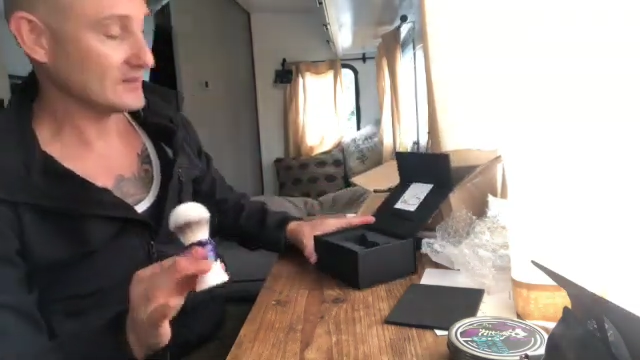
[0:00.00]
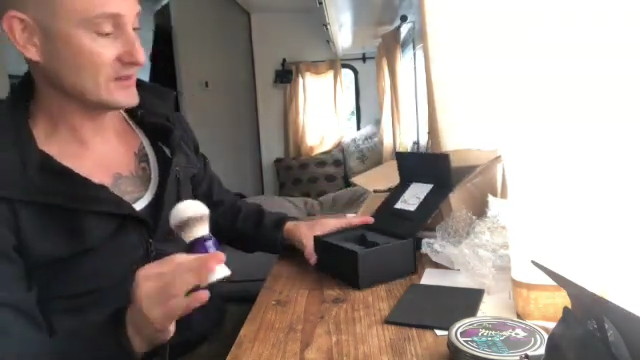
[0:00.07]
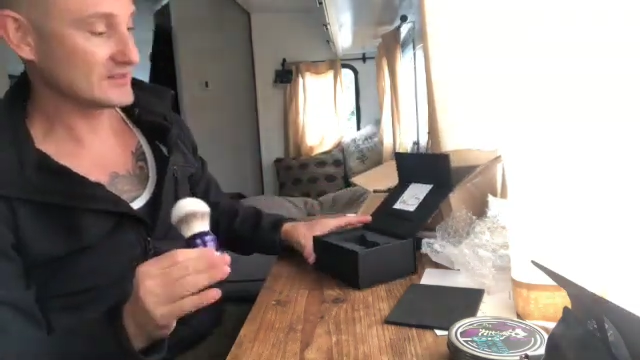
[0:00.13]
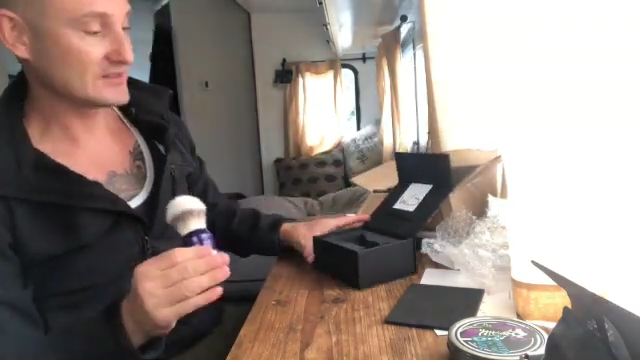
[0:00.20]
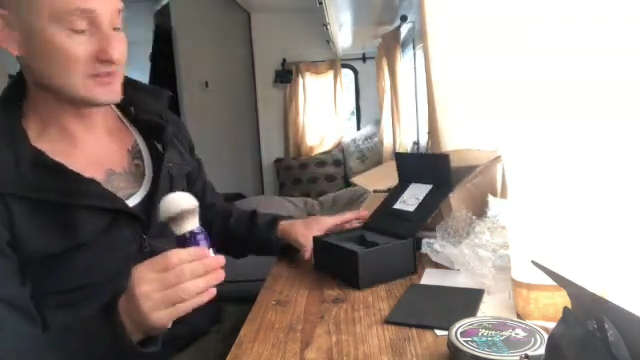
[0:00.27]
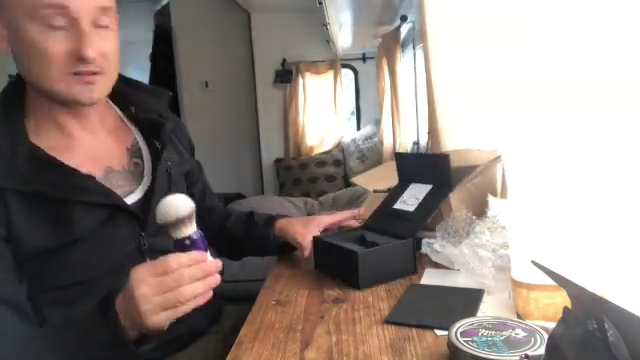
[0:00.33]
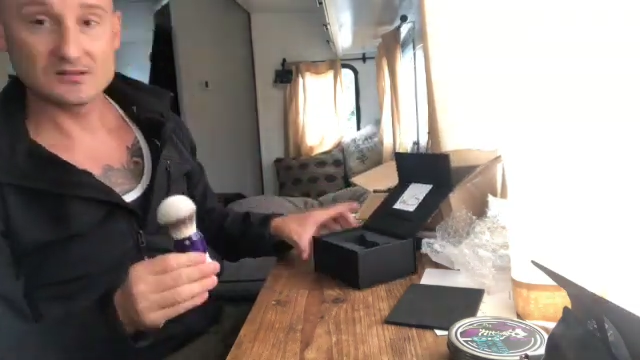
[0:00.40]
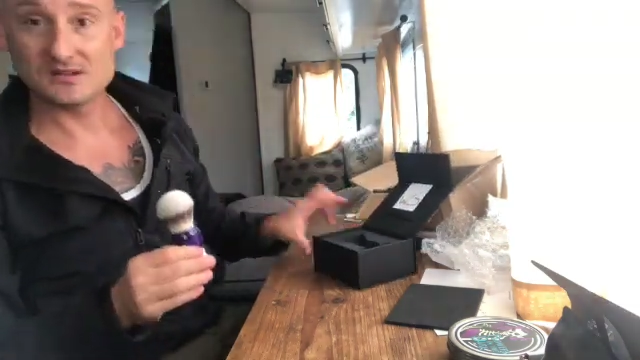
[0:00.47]
this
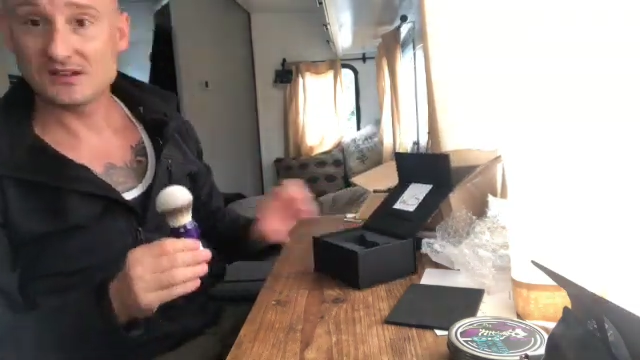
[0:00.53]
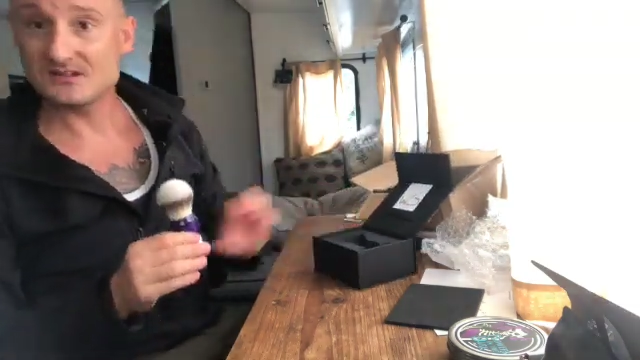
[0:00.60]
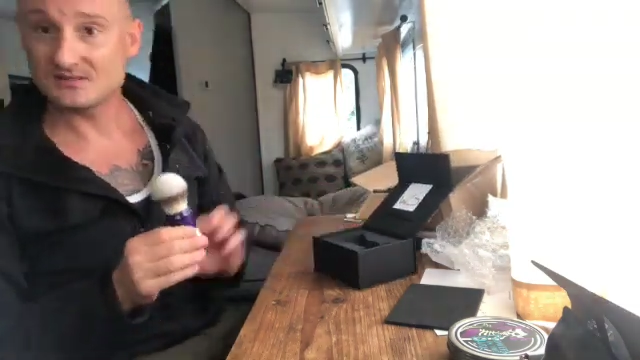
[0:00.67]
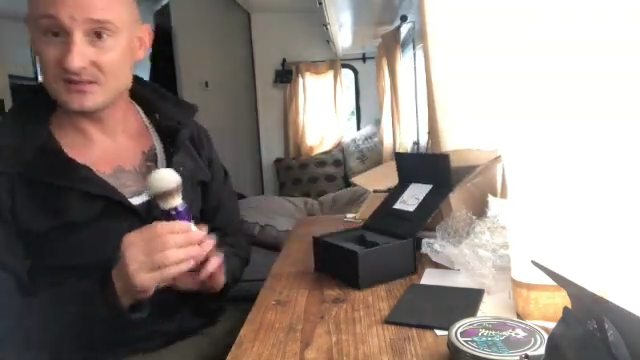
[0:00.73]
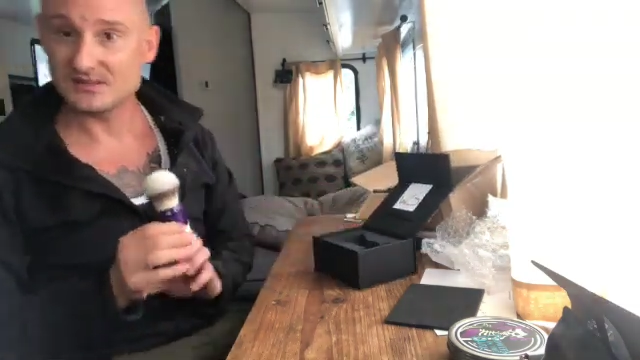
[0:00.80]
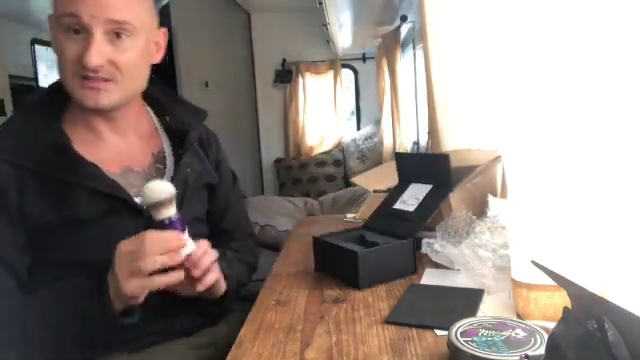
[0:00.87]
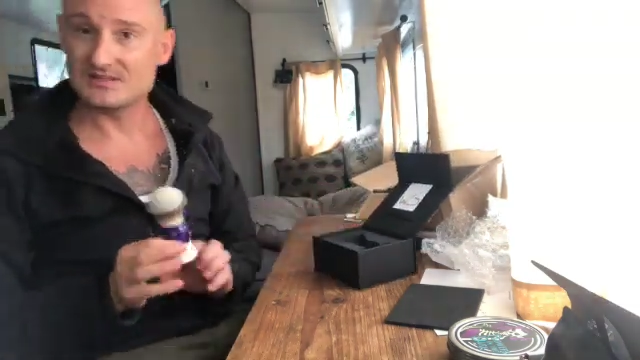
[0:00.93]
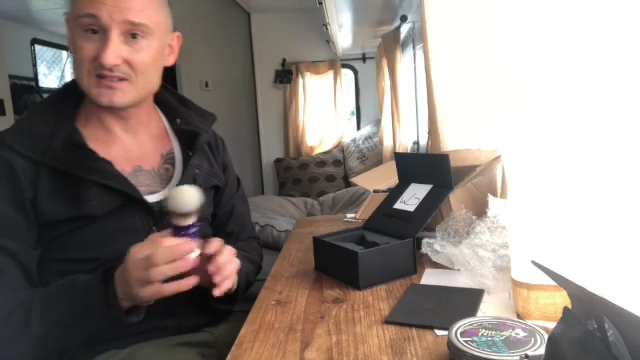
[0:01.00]

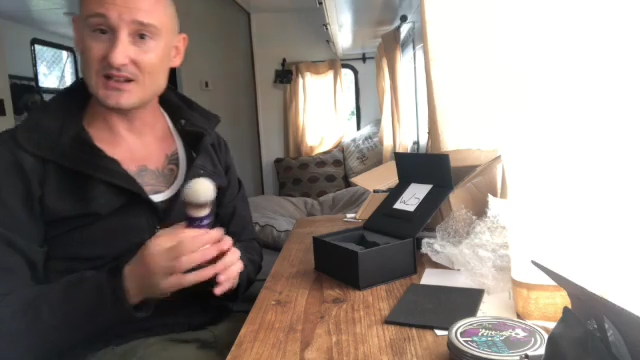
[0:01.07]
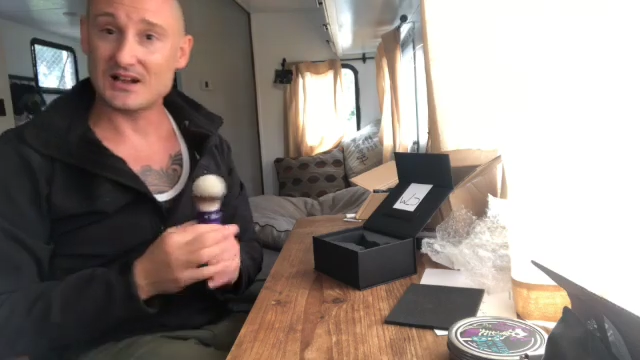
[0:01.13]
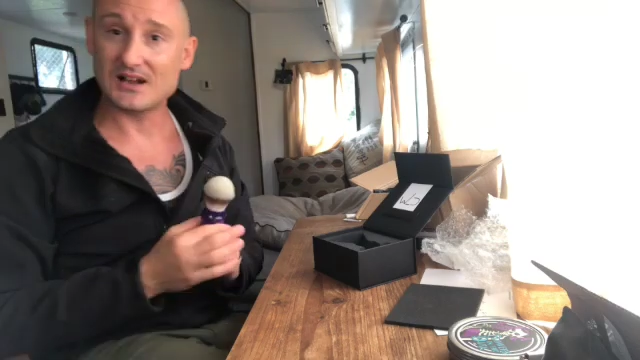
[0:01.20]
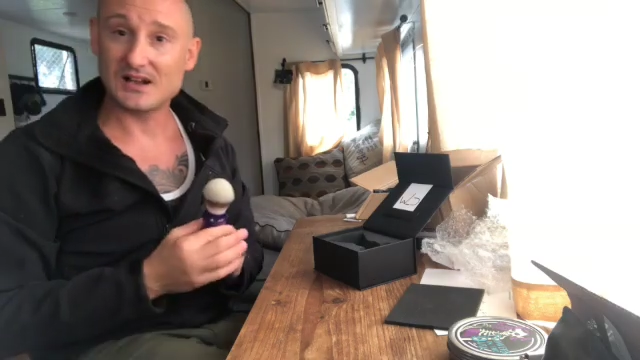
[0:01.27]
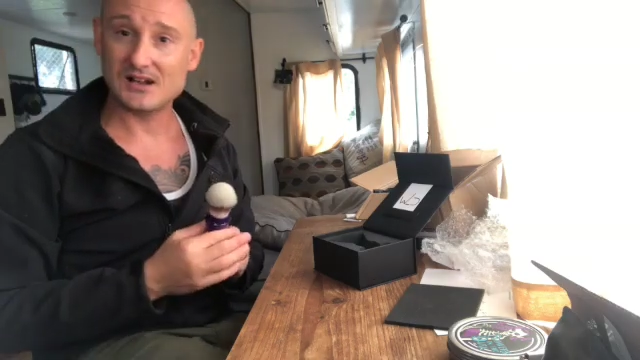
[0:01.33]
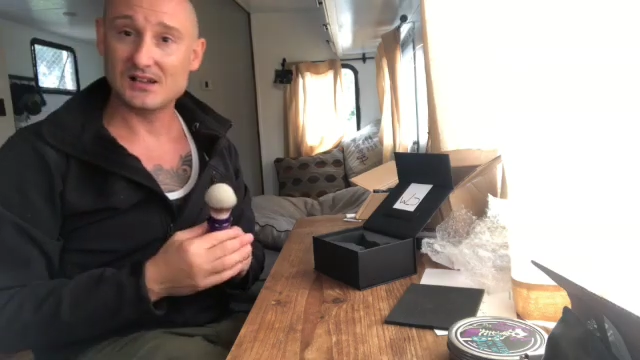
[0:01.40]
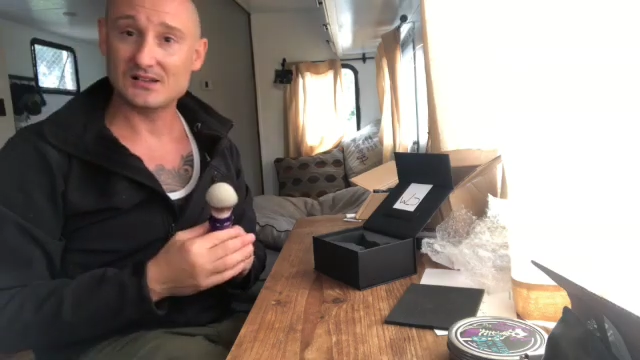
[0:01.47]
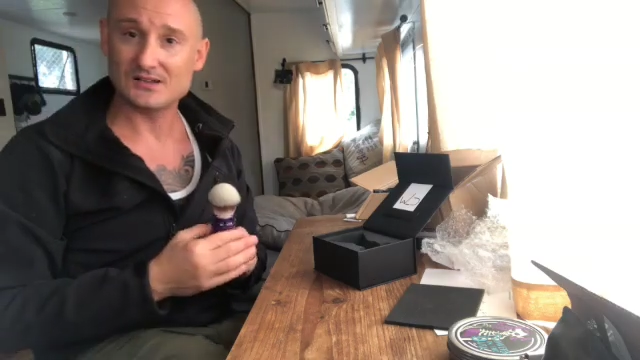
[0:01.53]

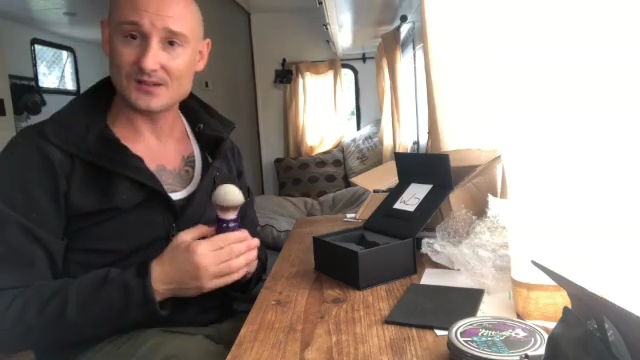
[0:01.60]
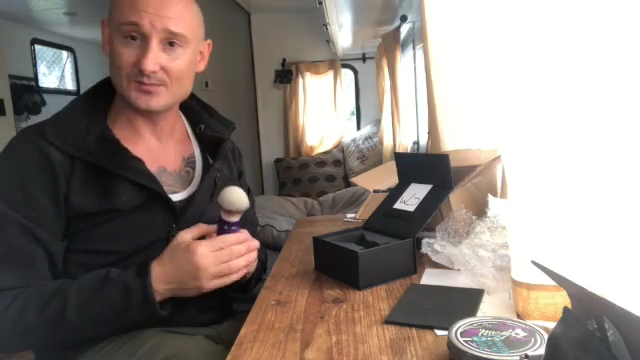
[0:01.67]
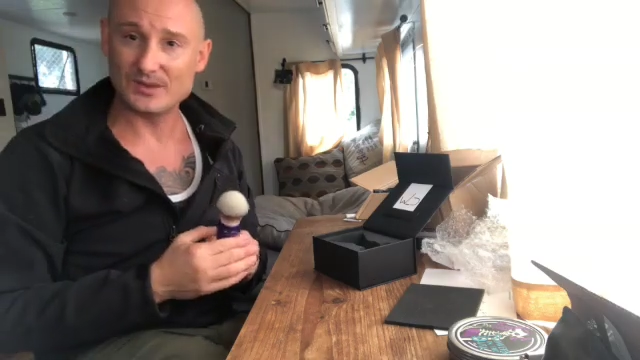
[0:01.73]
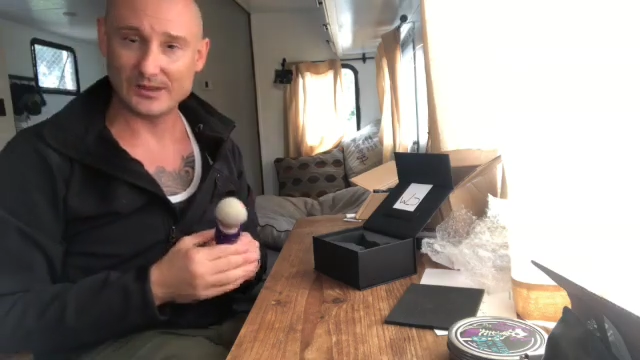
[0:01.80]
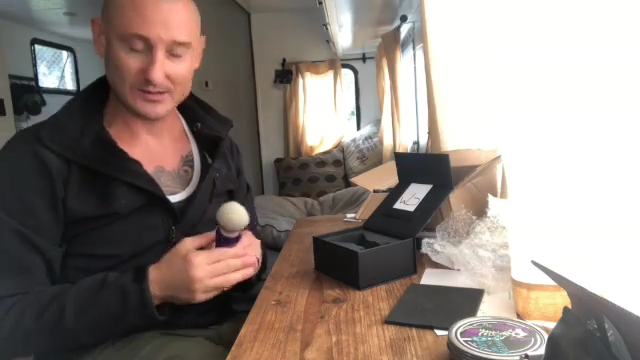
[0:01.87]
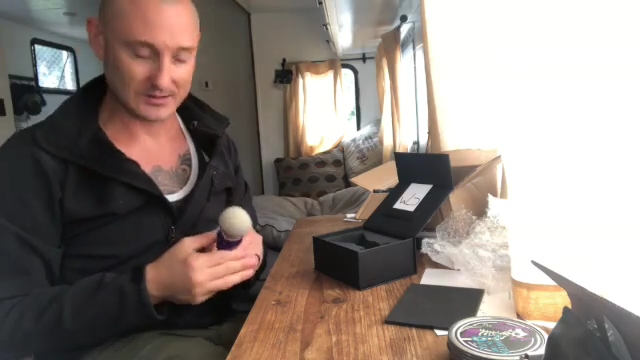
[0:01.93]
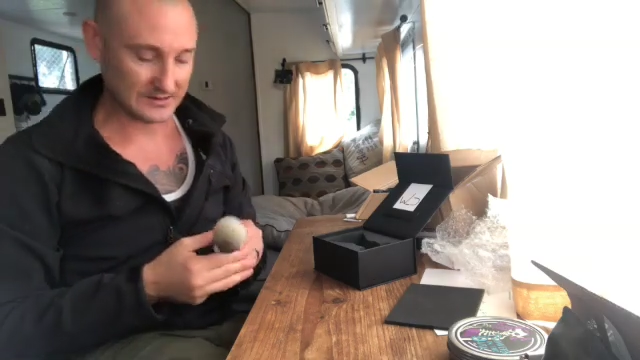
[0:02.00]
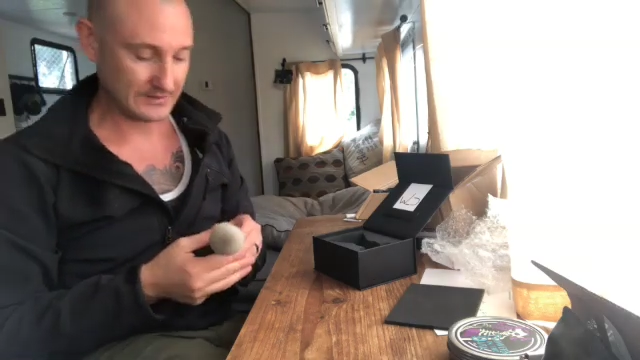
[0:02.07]

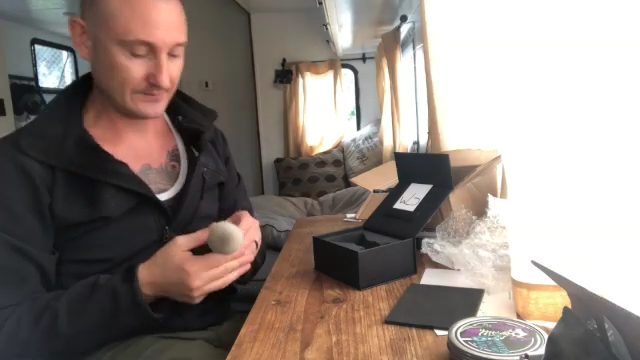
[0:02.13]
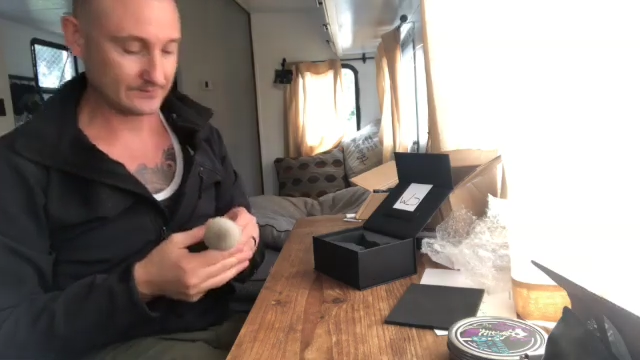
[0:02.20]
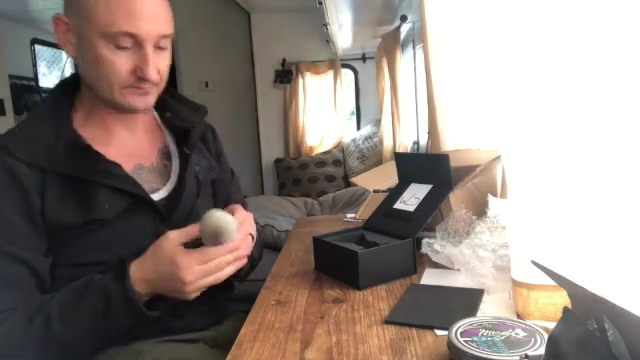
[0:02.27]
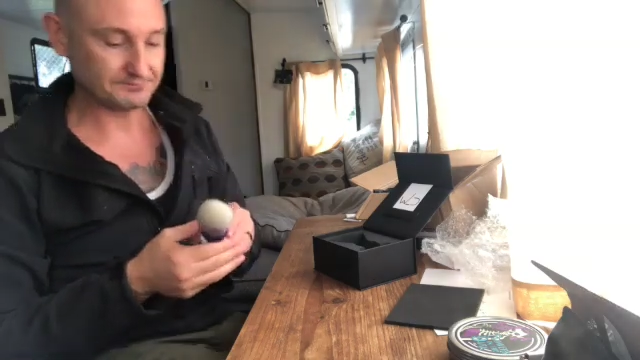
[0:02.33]
community.